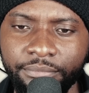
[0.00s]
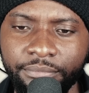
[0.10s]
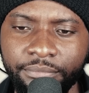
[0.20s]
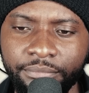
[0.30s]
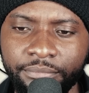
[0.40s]

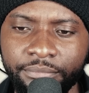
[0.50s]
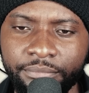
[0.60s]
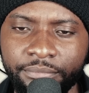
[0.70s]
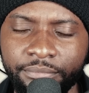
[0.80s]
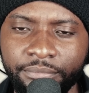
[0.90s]

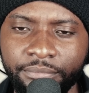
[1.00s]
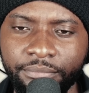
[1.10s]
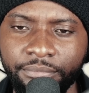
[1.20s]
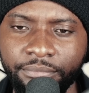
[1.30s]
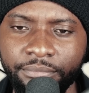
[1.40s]

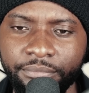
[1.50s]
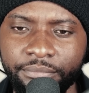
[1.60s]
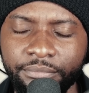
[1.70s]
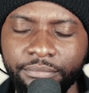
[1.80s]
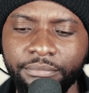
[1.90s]

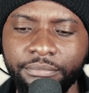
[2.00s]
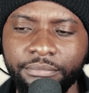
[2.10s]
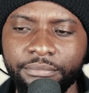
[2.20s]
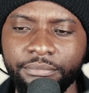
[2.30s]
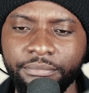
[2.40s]

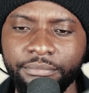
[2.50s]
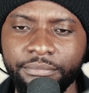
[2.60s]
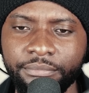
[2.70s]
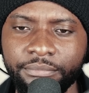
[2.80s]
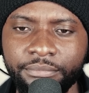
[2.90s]

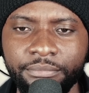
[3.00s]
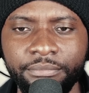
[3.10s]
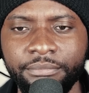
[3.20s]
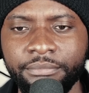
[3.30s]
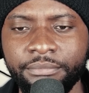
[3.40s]

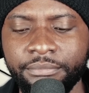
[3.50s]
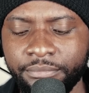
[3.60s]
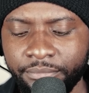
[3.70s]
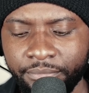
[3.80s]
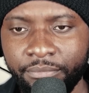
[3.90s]

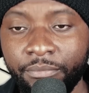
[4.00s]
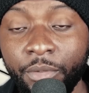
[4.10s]
(silent)